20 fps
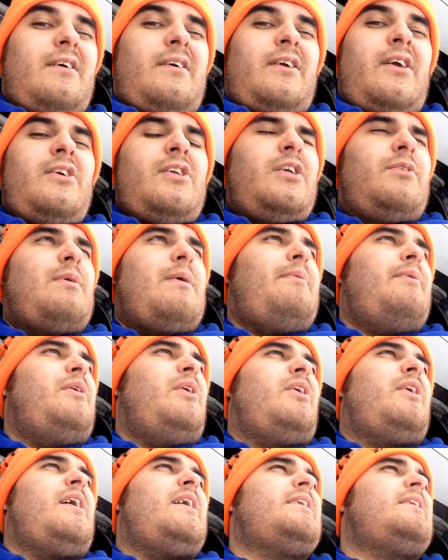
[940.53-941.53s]
You're just ripping
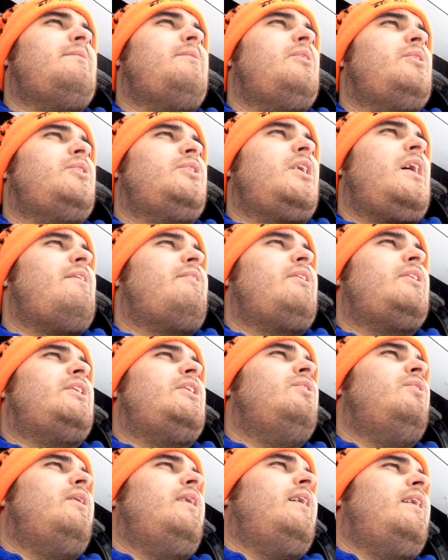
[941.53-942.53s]
your customers off because you
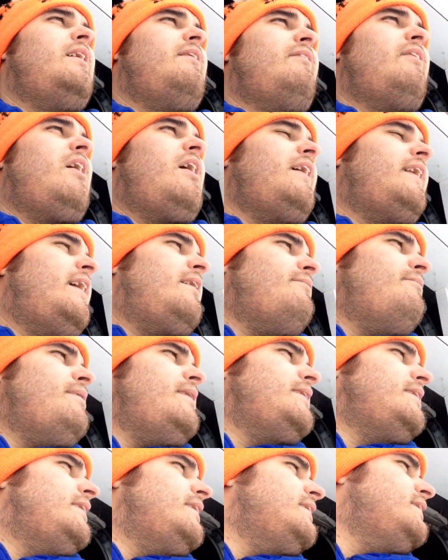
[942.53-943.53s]
don't get enough goddamn
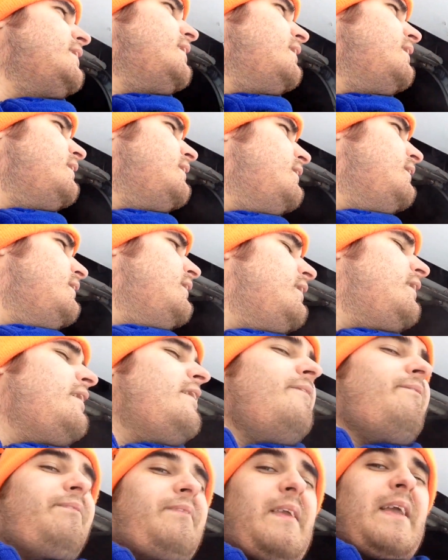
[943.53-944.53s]
business.
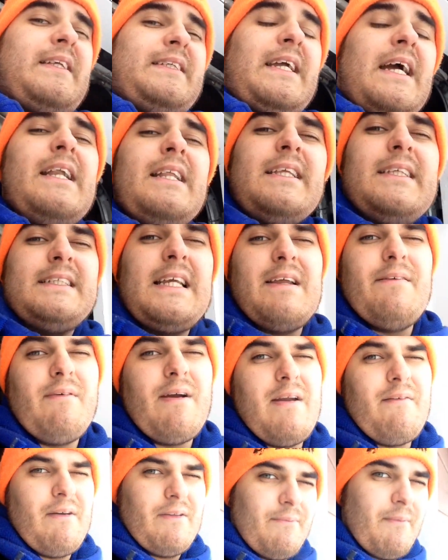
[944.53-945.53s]
It's kind of the same
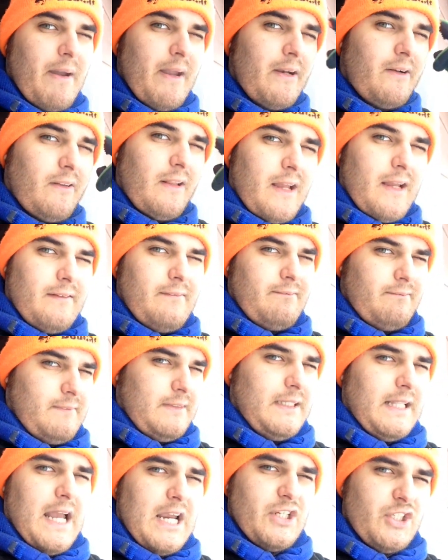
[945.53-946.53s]
way with my internet
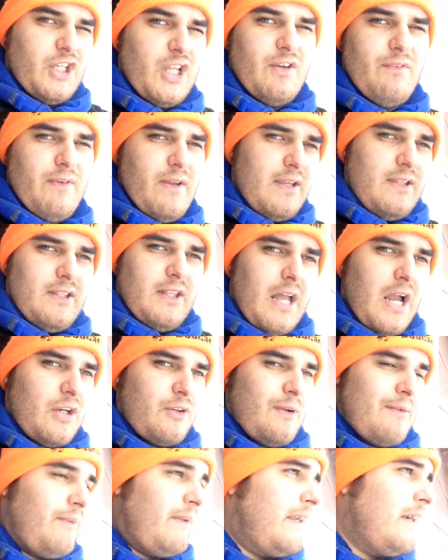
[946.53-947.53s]
slash TV slash
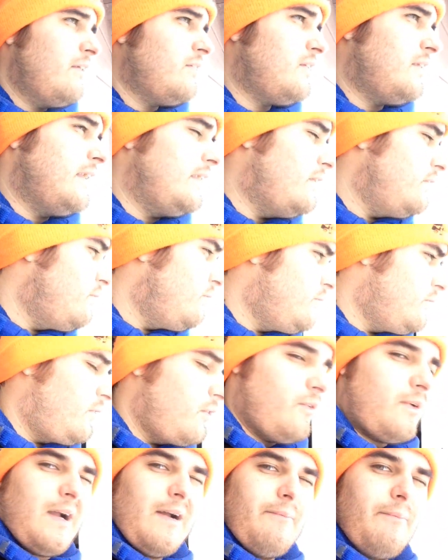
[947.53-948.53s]
everything else that they do
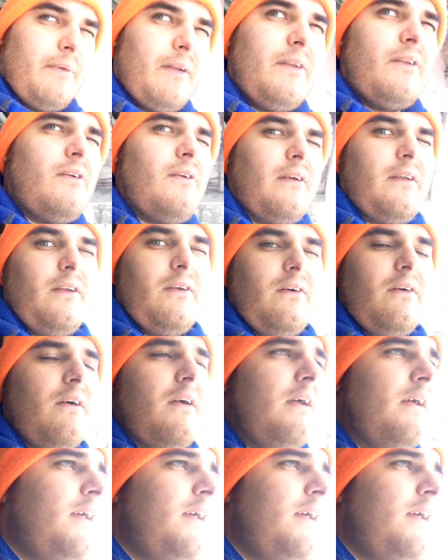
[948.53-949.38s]
do company too. You know,